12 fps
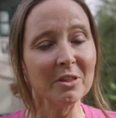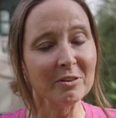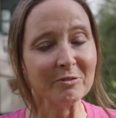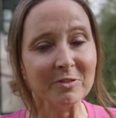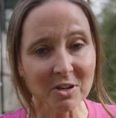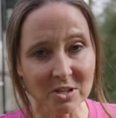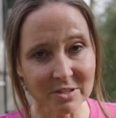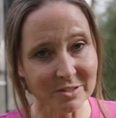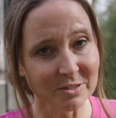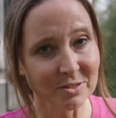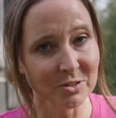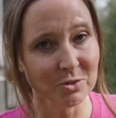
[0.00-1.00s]
The
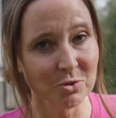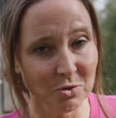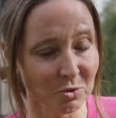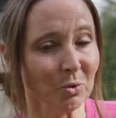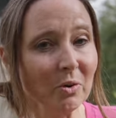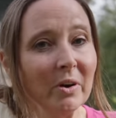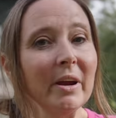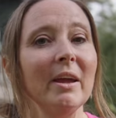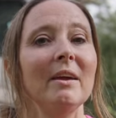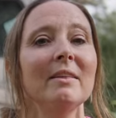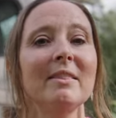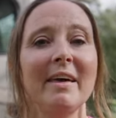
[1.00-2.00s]
first
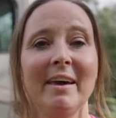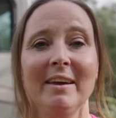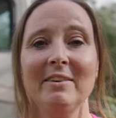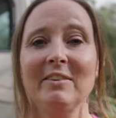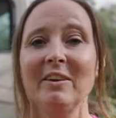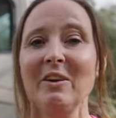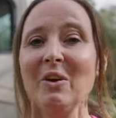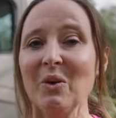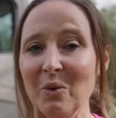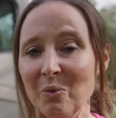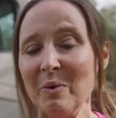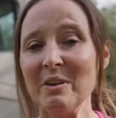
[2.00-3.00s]
story that
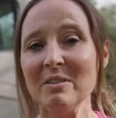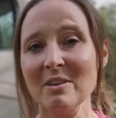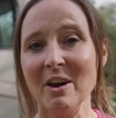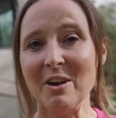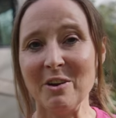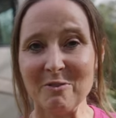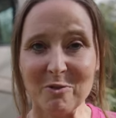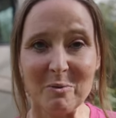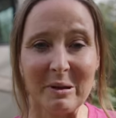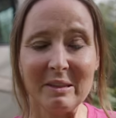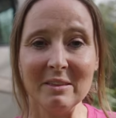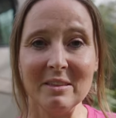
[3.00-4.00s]
we thought of when
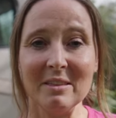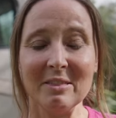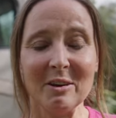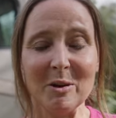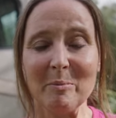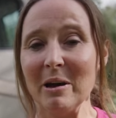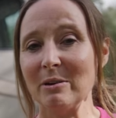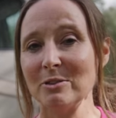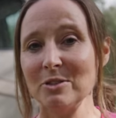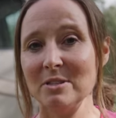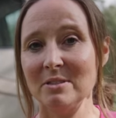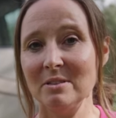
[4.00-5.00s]
we thought about
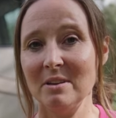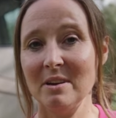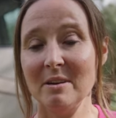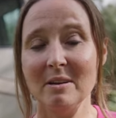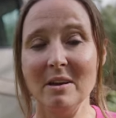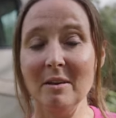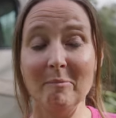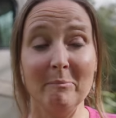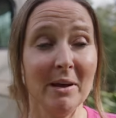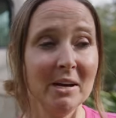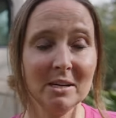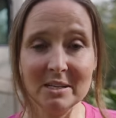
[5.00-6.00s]
just
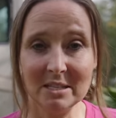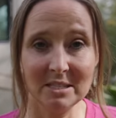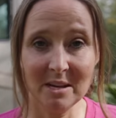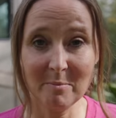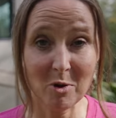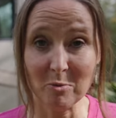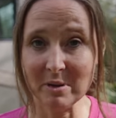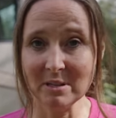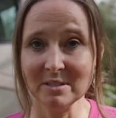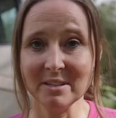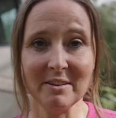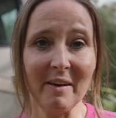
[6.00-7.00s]
embarrassing
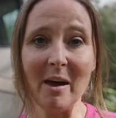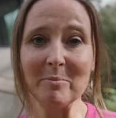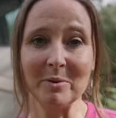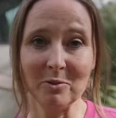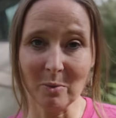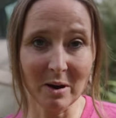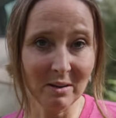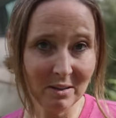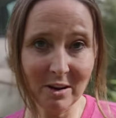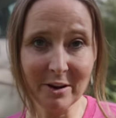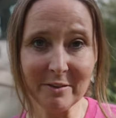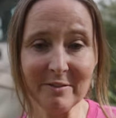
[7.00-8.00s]
moments that have happened
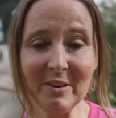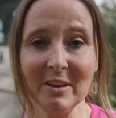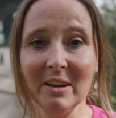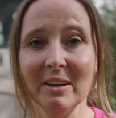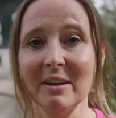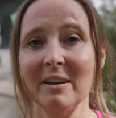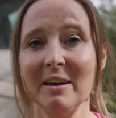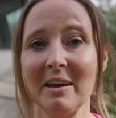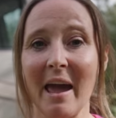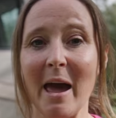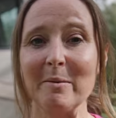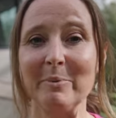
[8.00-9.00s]
while RVing
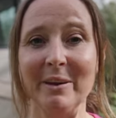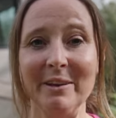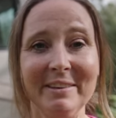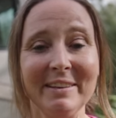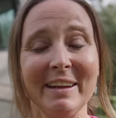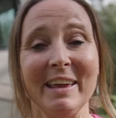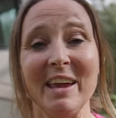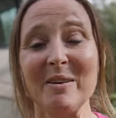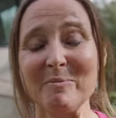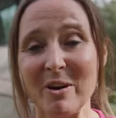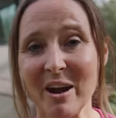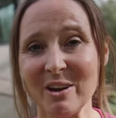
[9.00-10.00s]
happened at a
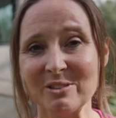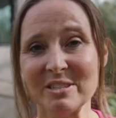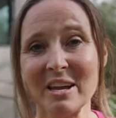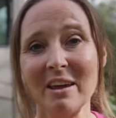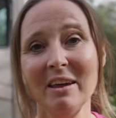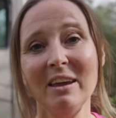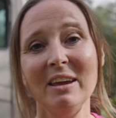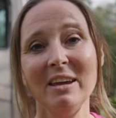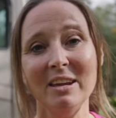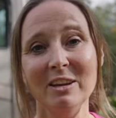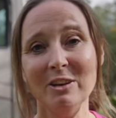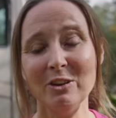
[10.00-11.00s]
campground
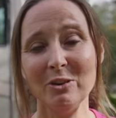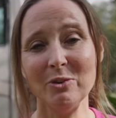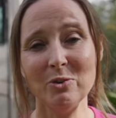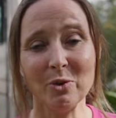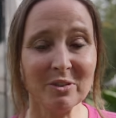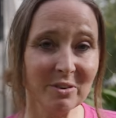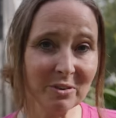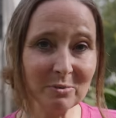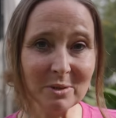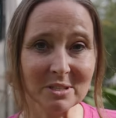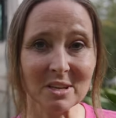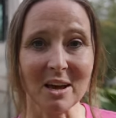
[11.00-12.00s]
in northern
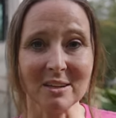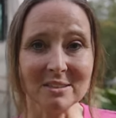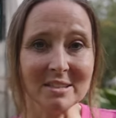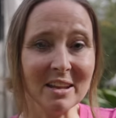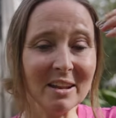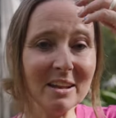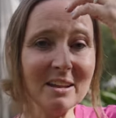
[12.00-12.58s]
Wisconsin.